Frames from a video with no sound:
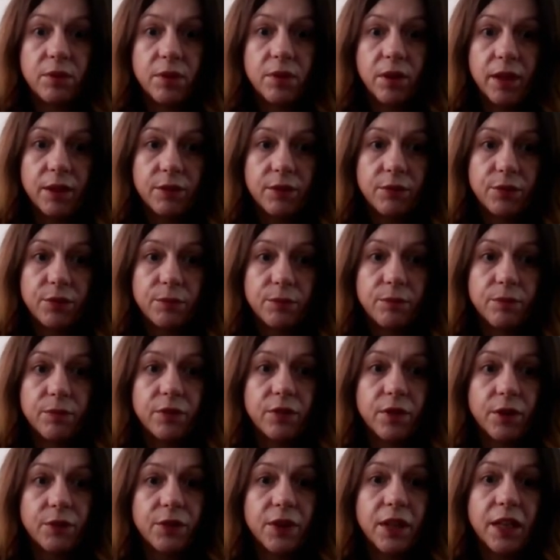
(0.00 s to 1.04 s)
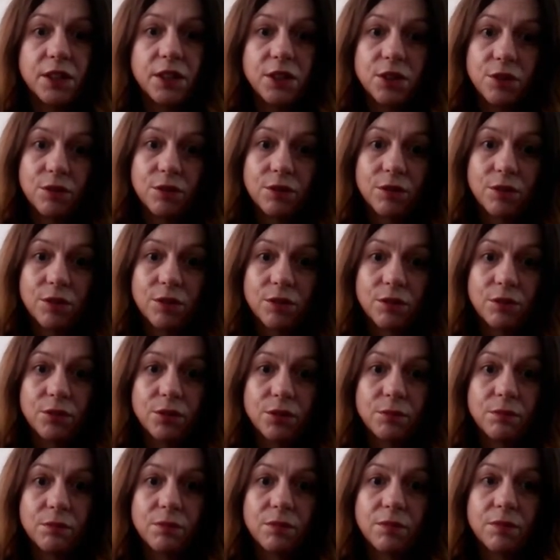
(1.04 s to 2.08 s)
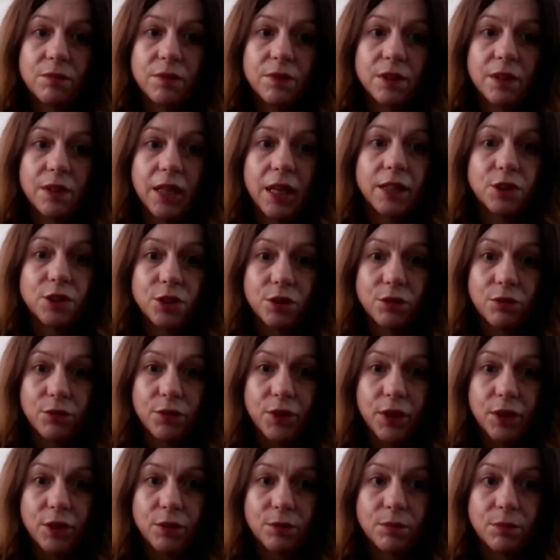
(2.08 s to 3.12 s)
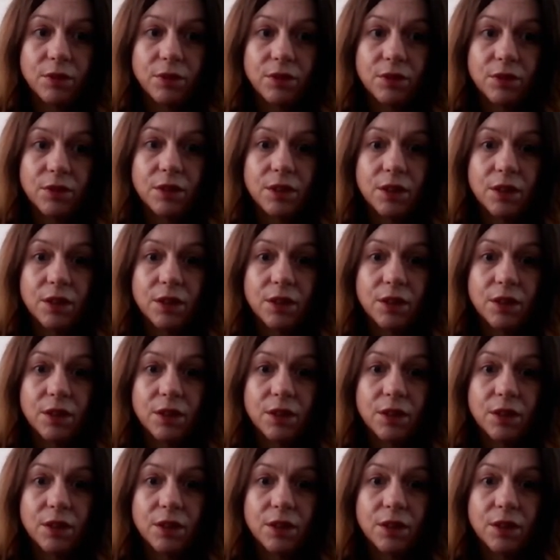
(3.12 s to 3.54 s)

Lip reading: died from suffocation from the engine fumes.